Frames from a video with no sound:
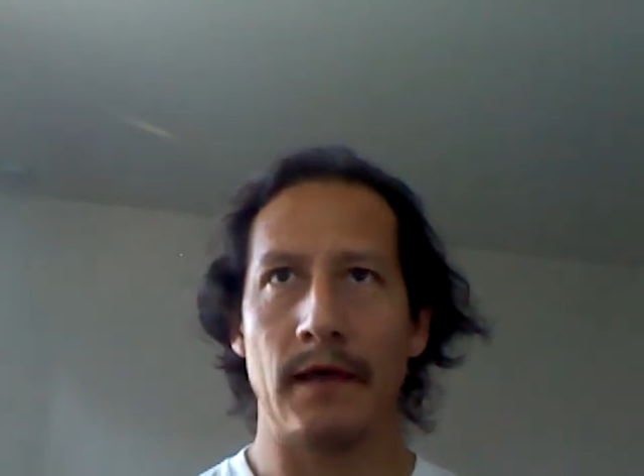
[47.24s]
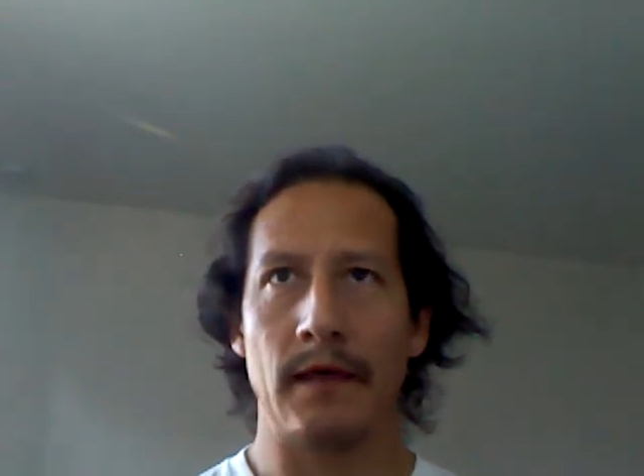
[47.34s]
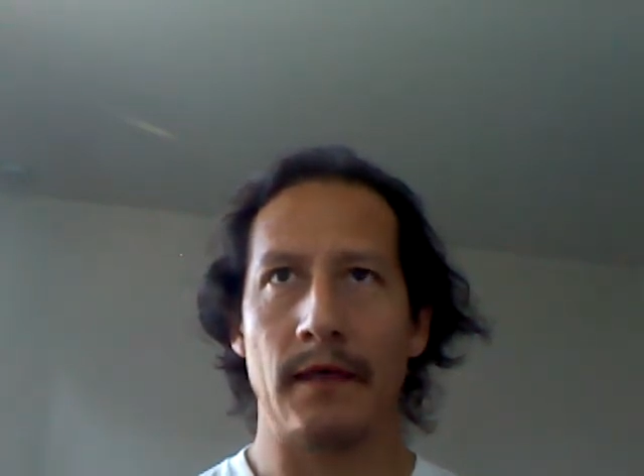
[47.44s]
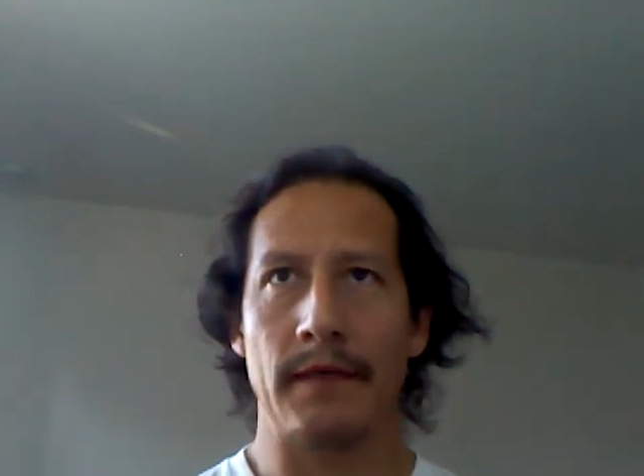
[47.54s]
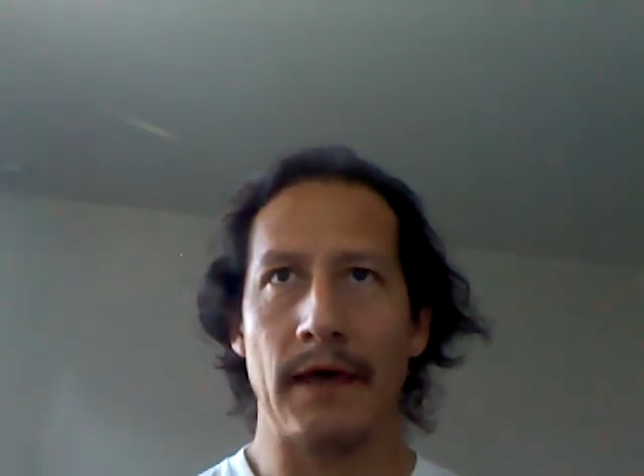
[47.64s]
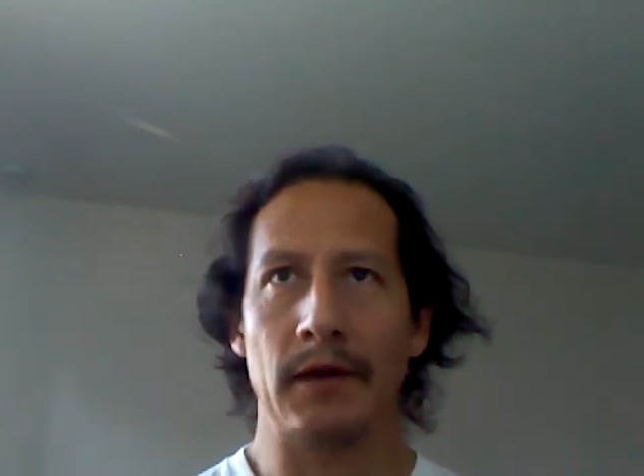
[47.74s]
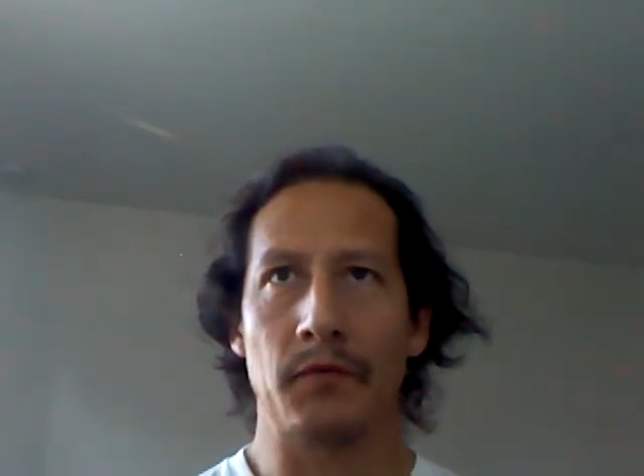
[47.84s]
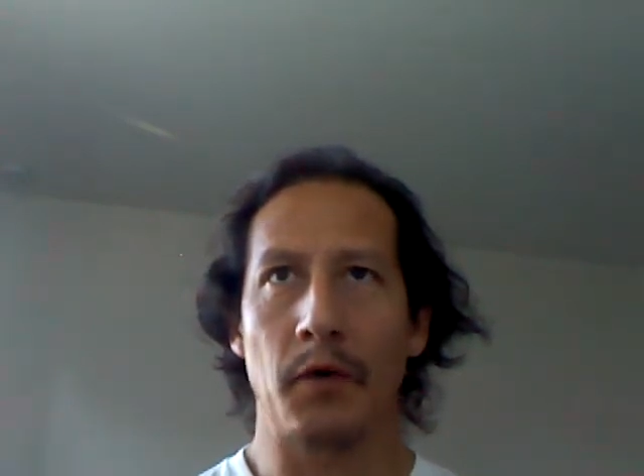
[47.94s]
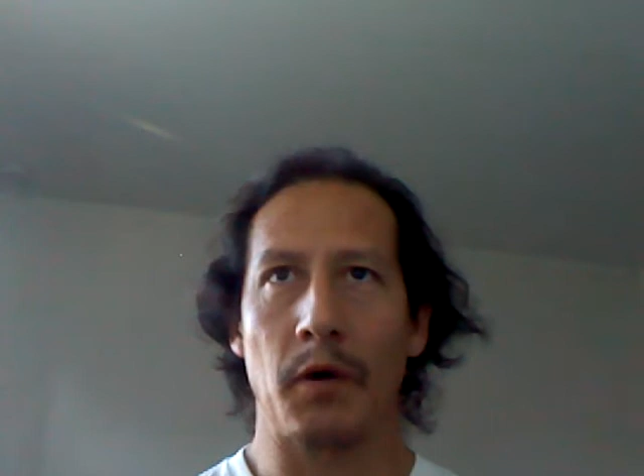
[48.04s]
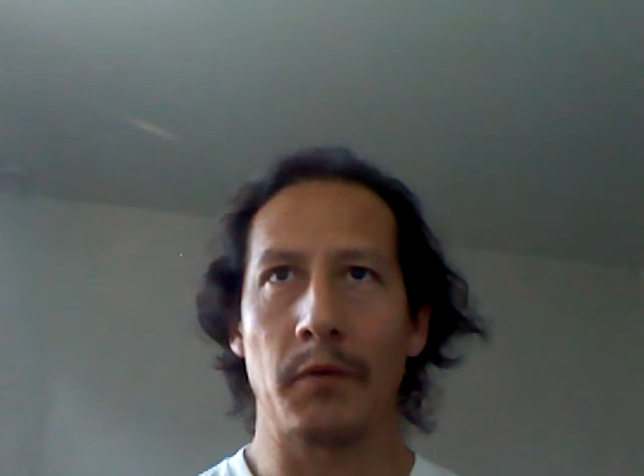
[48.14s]
that
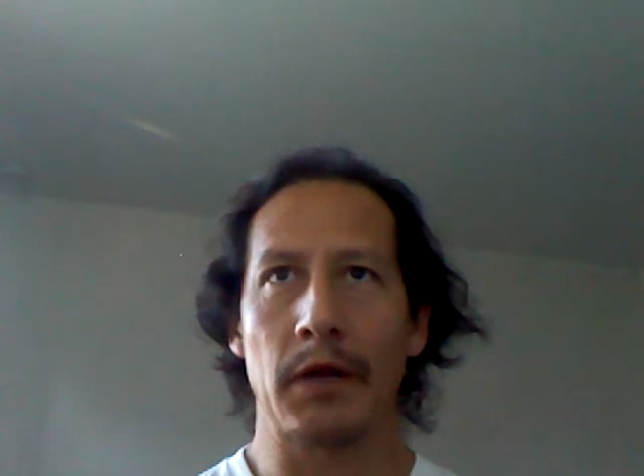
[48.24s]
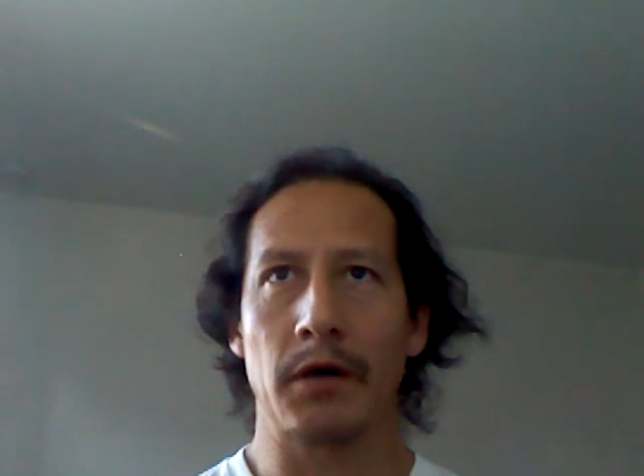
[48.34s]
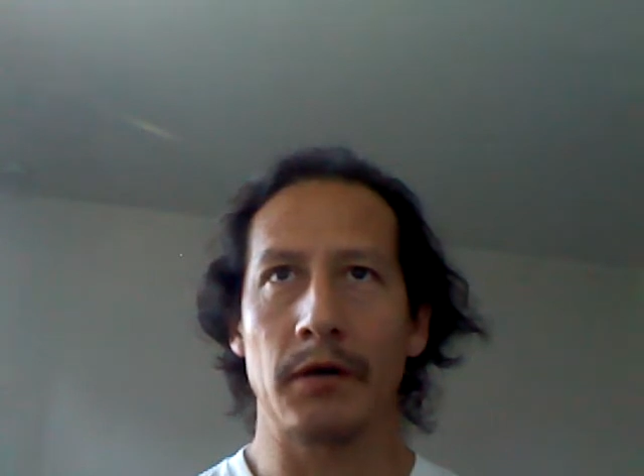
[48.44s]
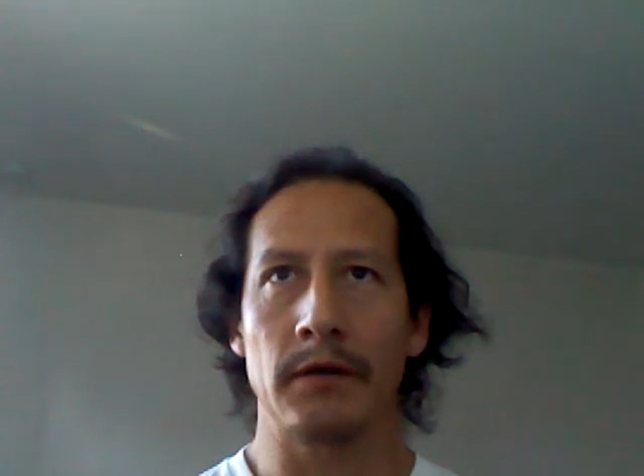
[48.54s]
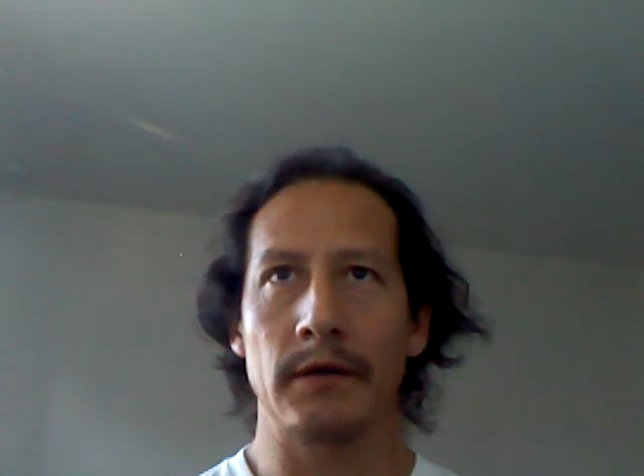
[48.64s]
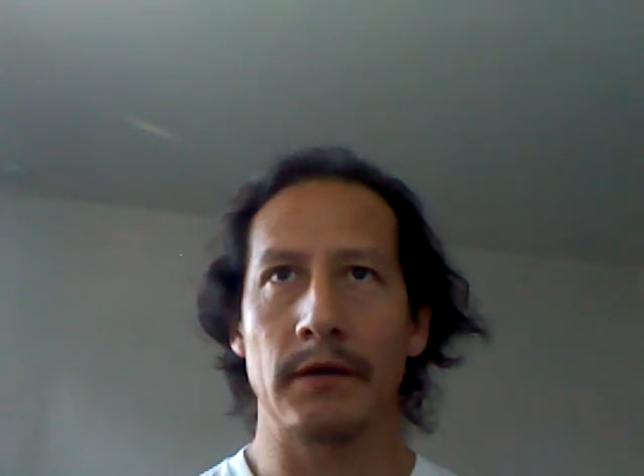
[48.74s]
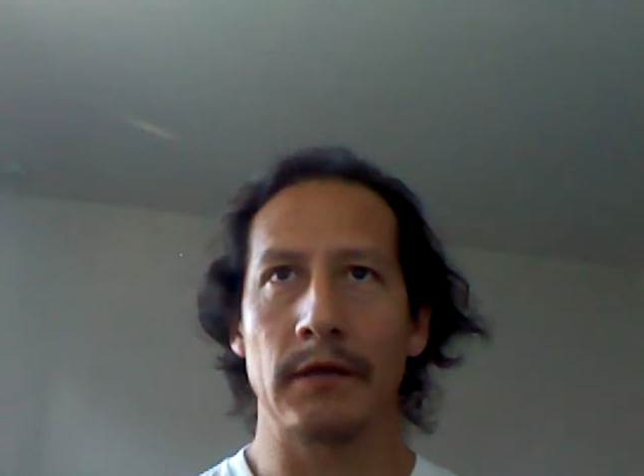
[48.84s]
is what we call